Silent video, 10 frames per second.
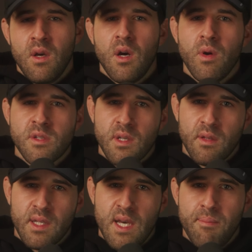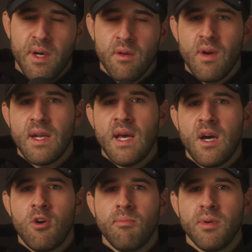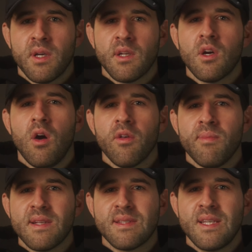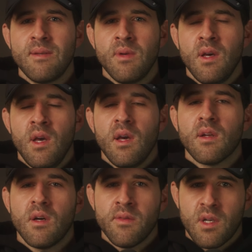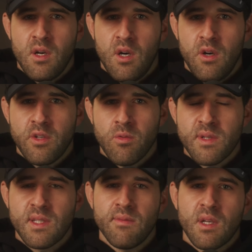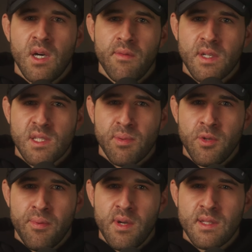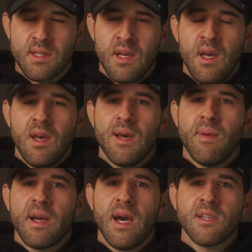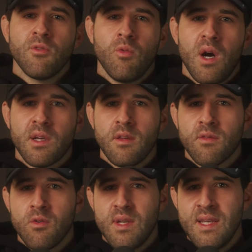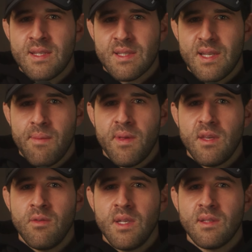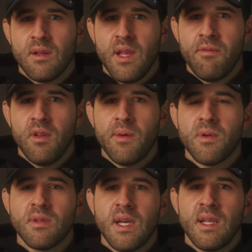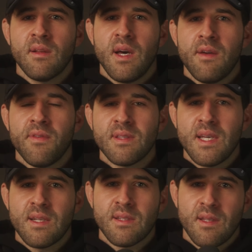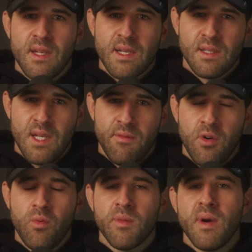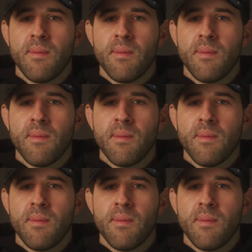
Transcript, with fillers: I want you to click that button right now, book in a call with my team, and on the call, you'll receive the confidence blueprint, and my guys will walk you through each step that you need to level up your dating life and take it to the next level with my